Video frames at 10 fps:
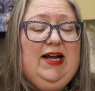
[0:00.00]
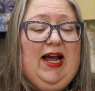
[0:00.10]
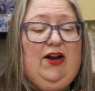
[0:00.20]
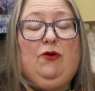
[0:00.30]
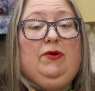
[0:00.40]

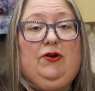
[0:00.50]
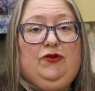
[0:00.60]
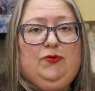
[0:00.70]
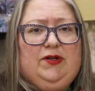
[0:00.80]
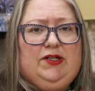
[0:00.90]
and no one
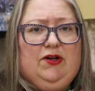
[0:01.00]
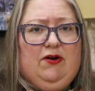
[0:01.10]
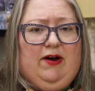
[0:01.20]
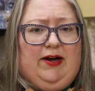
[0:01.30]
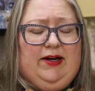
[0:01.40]
knows where it's
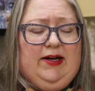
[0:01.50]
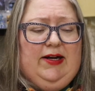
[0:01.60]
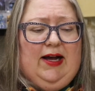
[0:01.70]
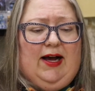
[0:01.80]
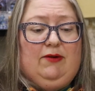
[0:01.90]
gone.
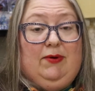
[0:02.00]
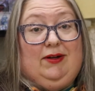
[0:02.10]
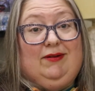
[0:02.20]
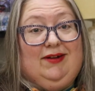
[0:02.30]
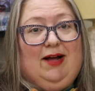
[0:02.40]

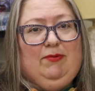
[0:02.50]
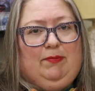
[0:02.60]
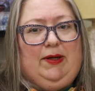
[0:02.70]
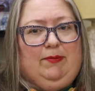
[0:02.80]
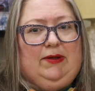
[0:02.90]
Well, a couple
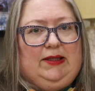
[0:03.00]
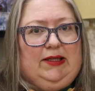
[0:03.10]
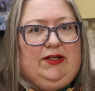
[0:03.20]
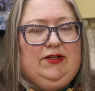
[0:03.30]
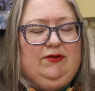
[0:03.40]
people at
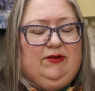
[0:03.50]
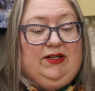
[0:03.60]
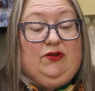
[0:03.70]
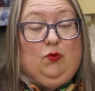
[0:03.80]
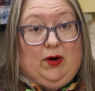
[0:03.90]
least, or at
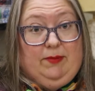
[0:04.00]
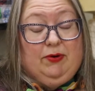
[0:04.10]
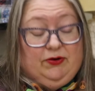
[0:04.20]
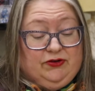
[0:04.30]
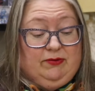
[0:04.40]
least
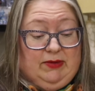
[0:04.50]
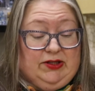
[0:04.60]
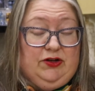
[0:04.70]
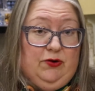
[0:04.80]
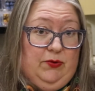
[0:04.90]
one person
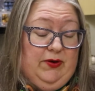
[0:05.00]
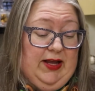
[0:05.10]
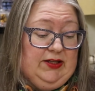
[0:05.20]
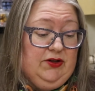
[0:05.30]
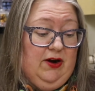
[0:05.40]
must know where
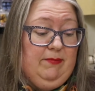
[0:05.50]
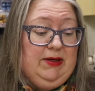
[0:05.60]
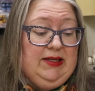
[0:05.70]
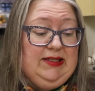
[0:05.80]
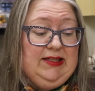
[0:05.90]
that's gone,
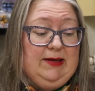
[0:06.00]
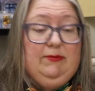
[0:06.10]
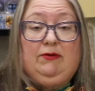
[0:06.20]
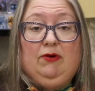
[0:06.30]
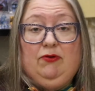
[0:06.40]
because
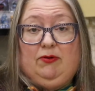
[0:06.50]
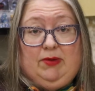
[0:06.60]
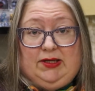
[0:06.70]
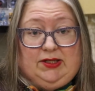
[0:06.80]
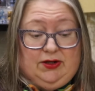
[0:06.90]
someone wrote
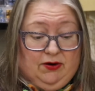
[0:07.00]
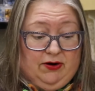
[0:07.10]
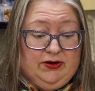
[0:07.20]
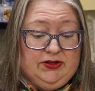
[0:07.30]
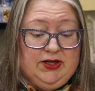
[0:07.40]
the
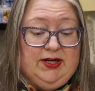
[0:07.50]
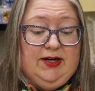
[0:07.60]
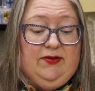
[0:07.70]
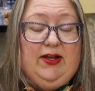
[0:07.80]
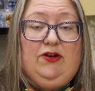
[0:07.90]
BCRs
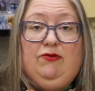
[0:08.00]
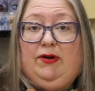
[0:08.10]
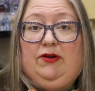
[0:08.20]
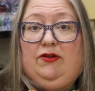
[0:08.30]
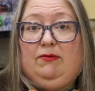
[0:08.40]
that
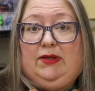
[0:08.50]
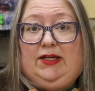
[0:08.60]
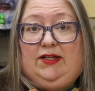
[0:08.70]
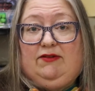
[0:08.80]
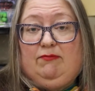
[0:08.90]
triggered the
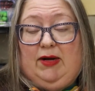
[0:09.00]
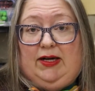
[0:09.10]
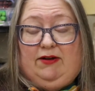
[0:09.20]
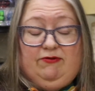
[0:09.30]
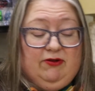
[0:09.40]
release of
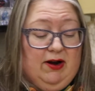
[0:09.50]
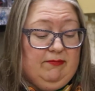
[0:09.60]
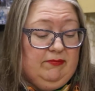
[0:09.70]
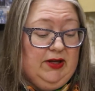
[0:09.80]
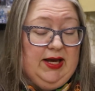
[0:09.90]
money
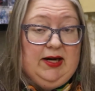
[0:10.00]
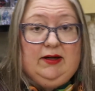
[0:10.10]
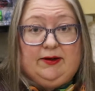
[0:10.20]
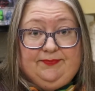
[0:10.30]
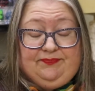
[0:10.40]
from
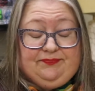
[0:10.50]
Canada.